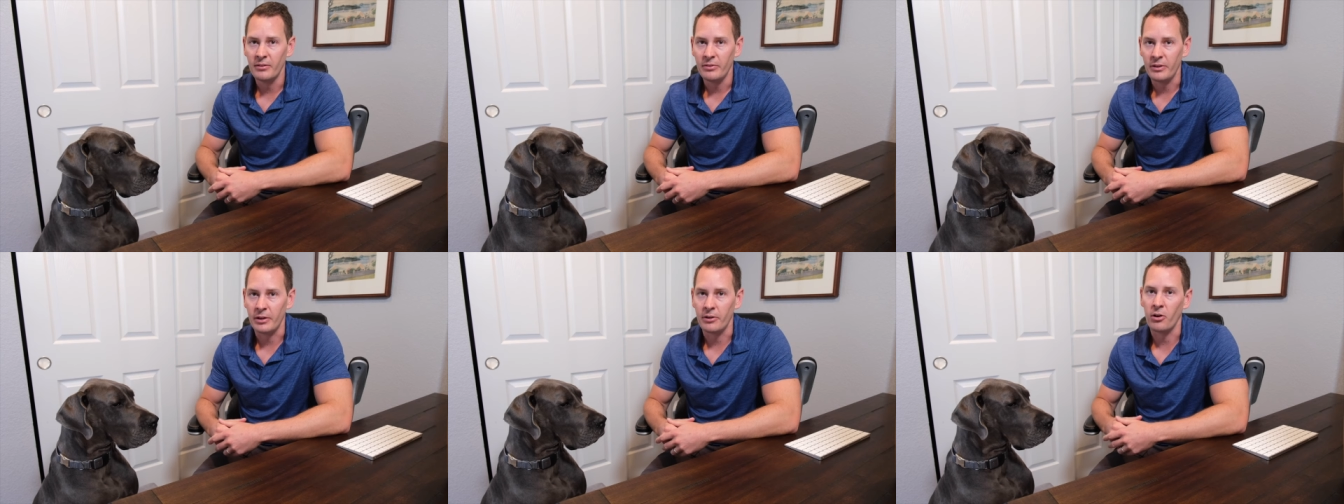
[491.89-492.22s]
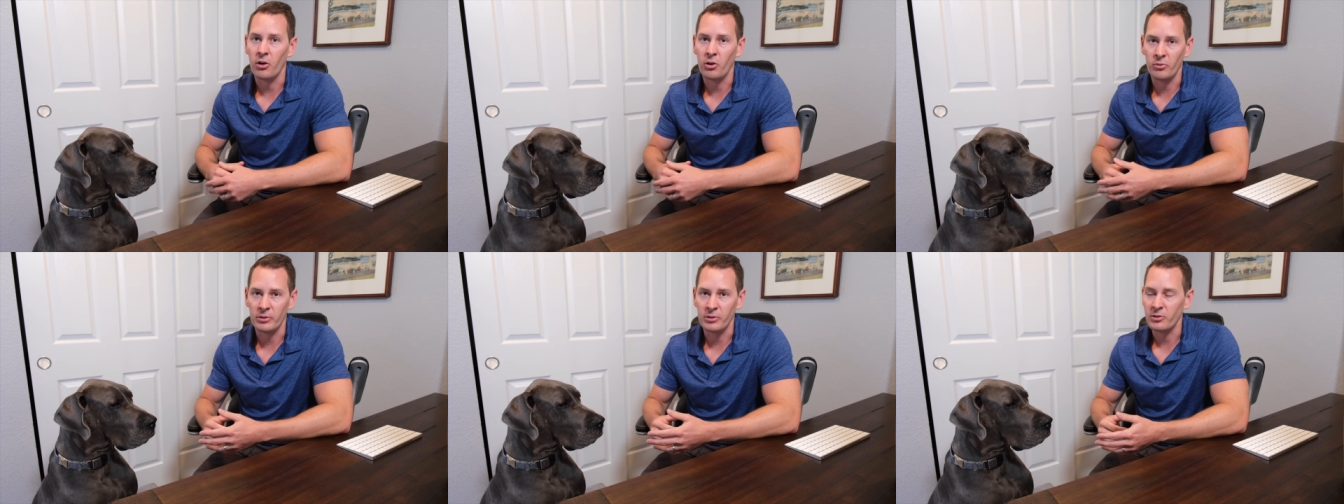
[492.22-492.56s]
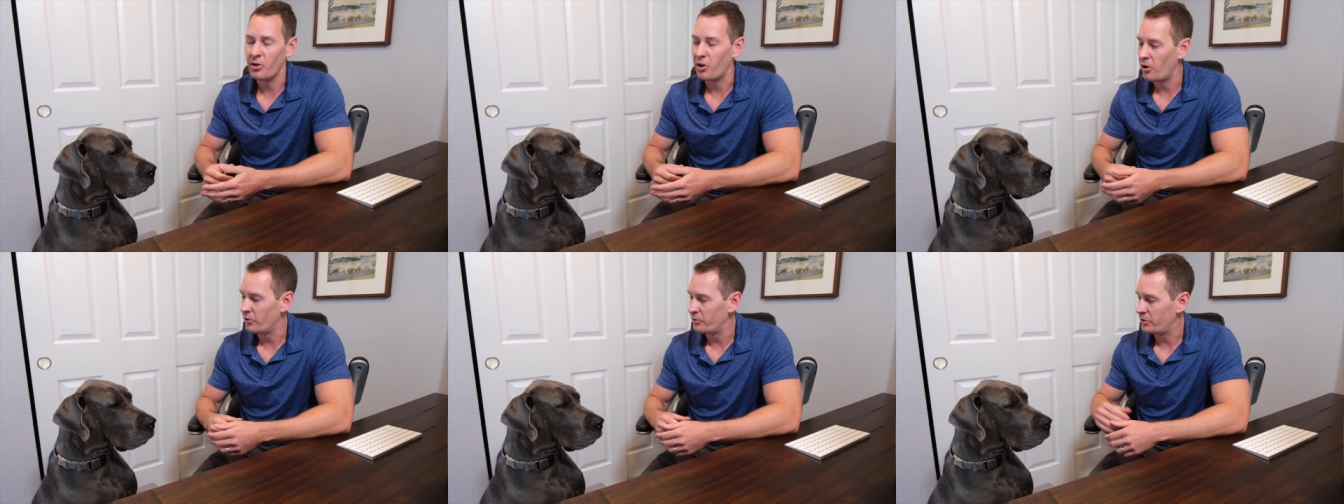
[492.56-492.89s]
that all-in
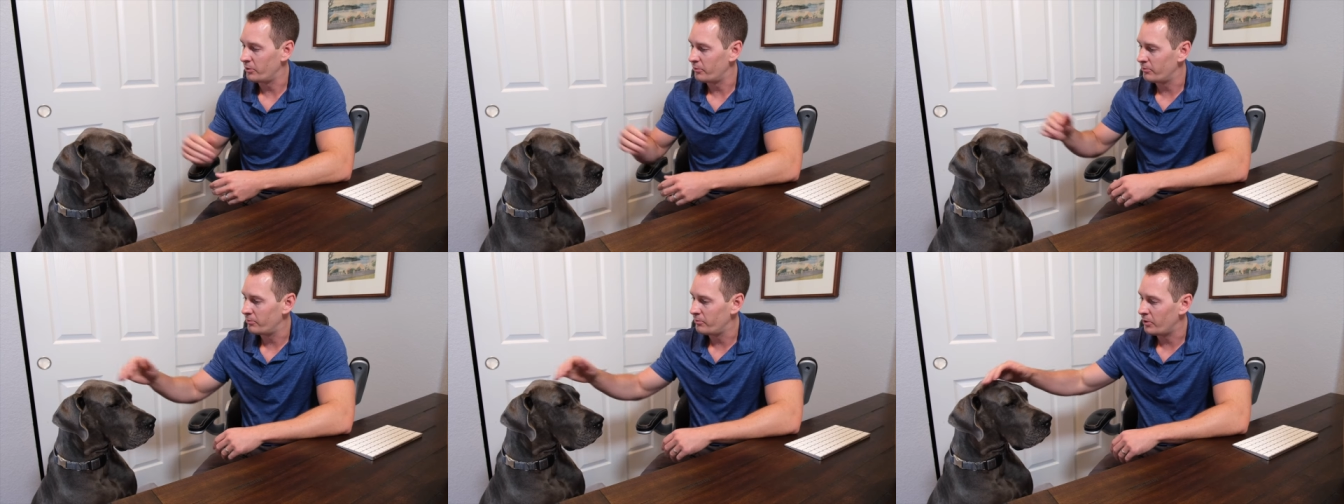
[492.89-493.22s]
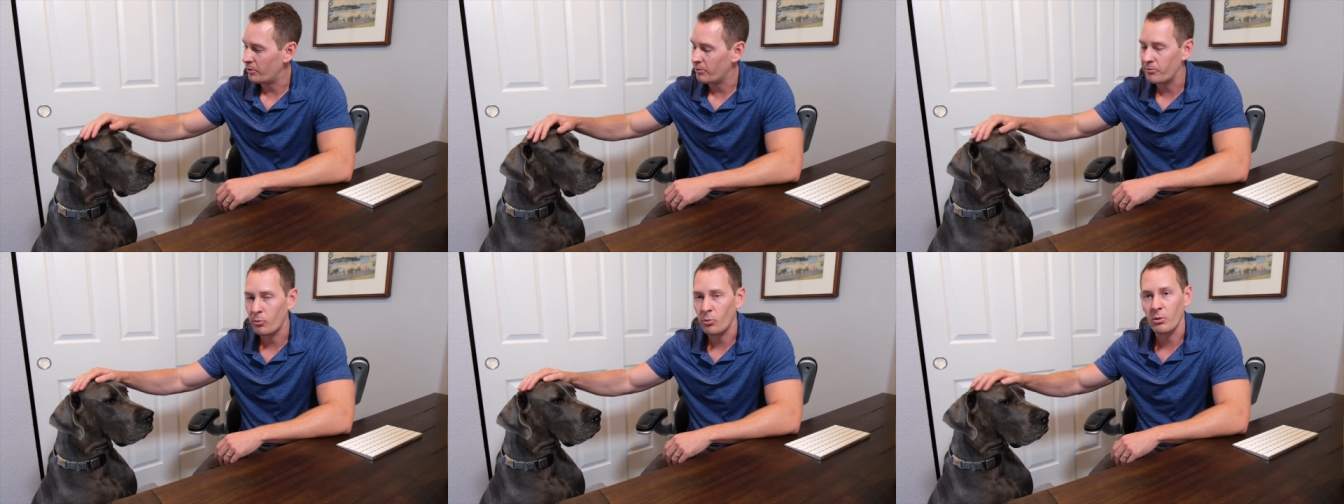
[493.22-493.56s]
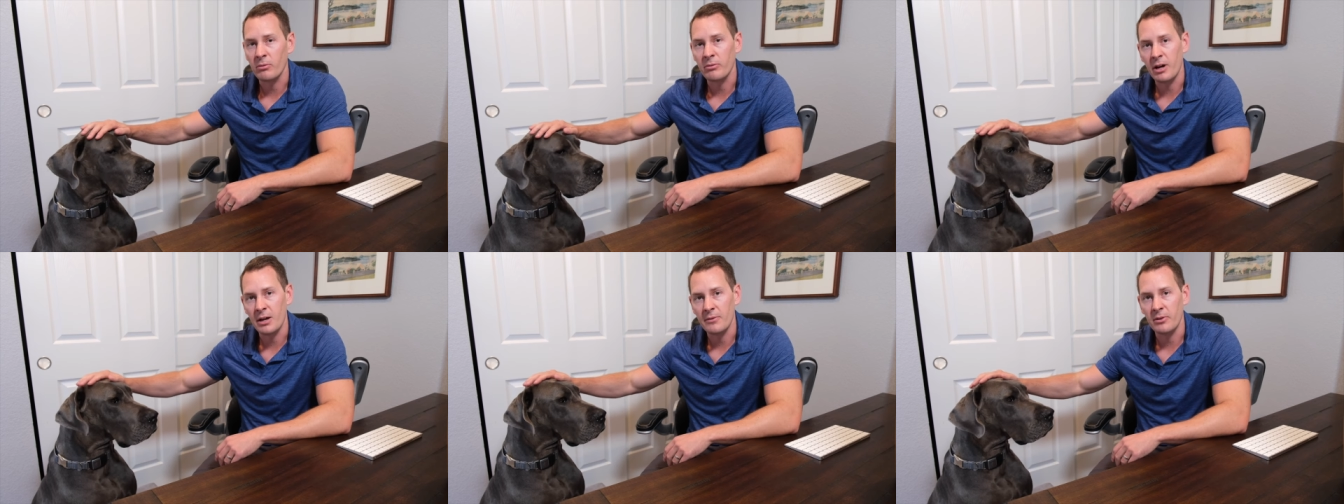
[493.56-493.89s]
cost of you know four
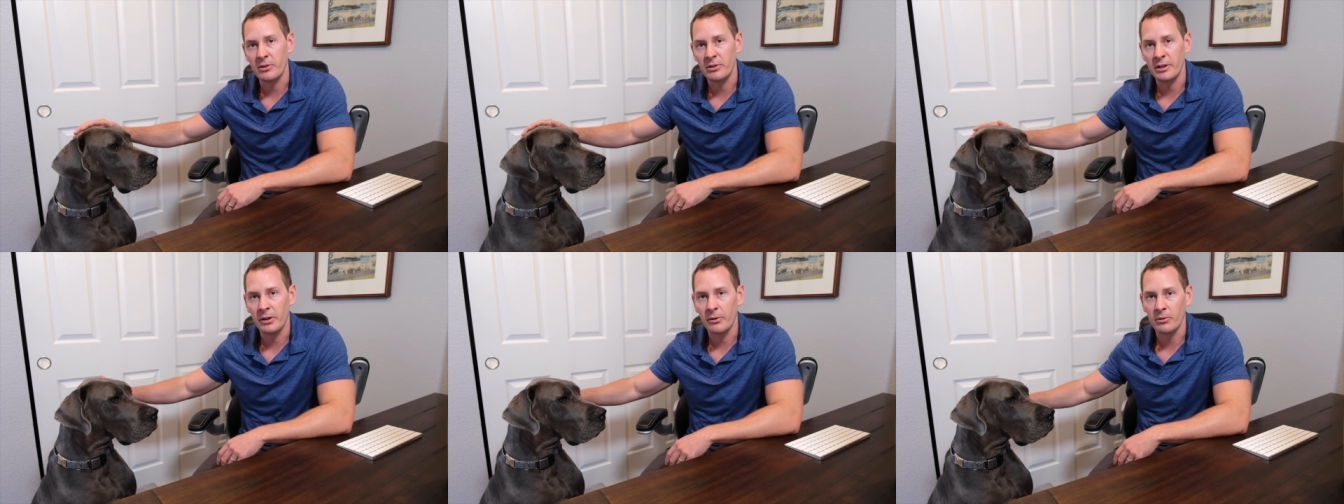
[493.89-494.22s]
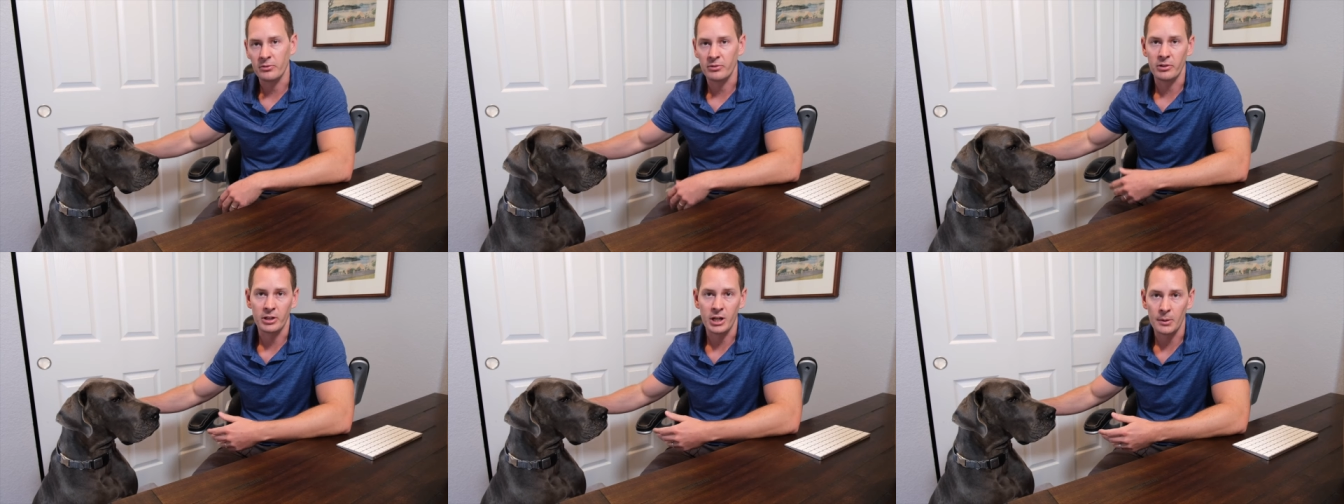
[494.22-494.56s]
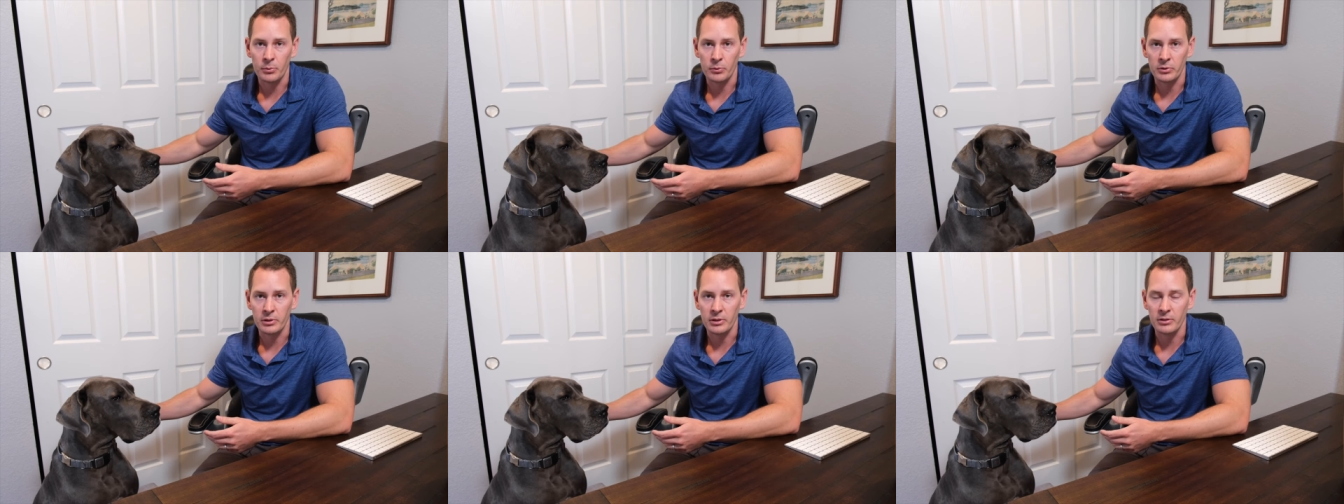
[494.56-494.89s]
or five hundred dollars in a
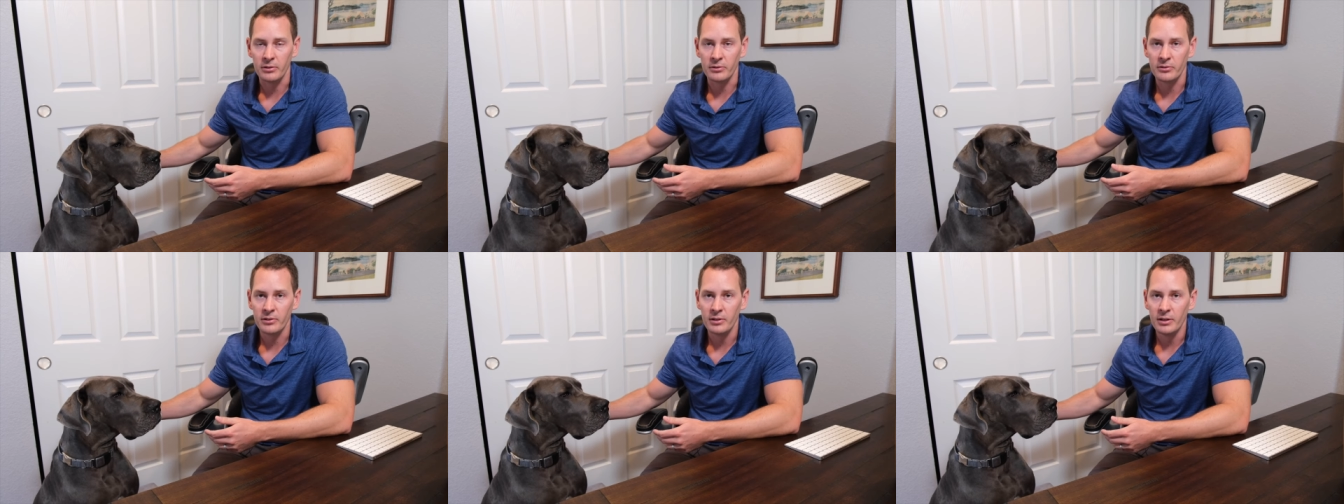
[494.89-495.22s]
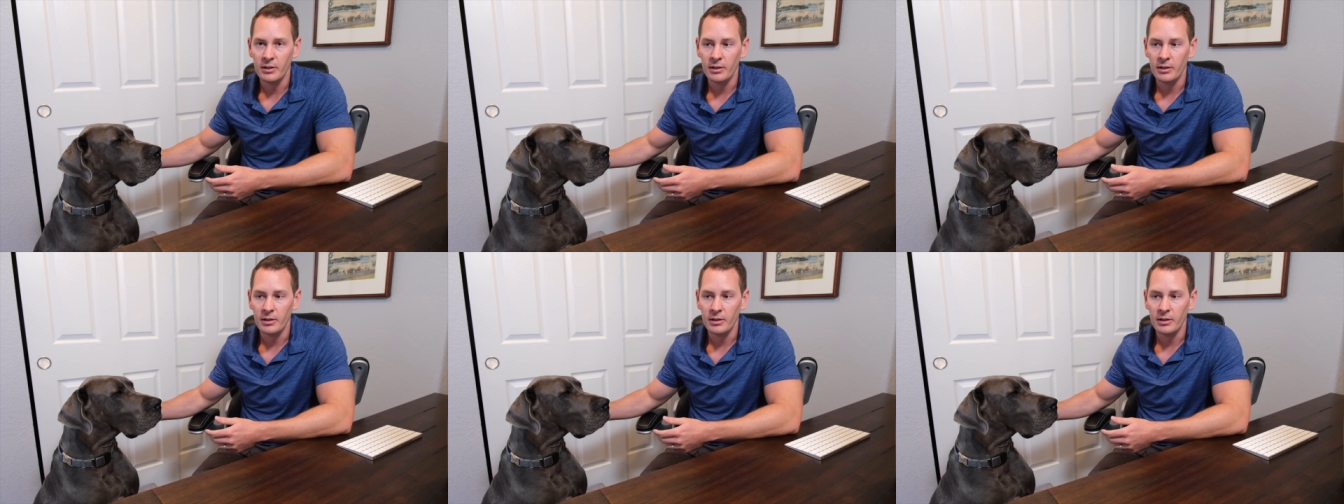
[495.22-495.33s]
couple years.